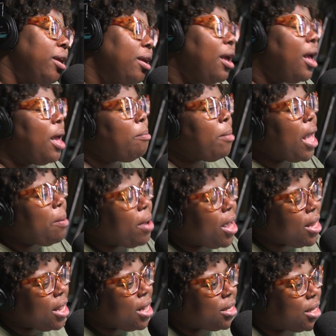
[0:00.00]
Maybe he
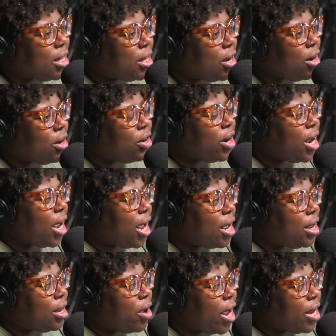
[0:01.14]
needs to learn or,
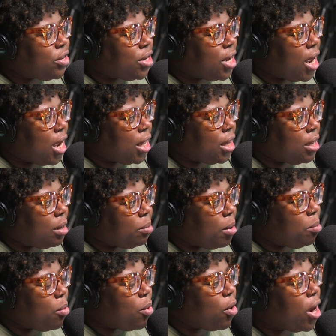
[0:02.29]
you know, educate a little
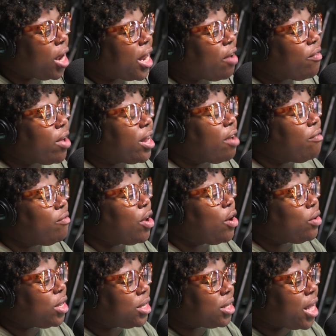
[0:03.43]
bit more. And I've
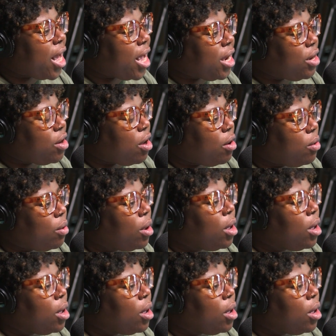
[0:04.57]
noticed that, you know.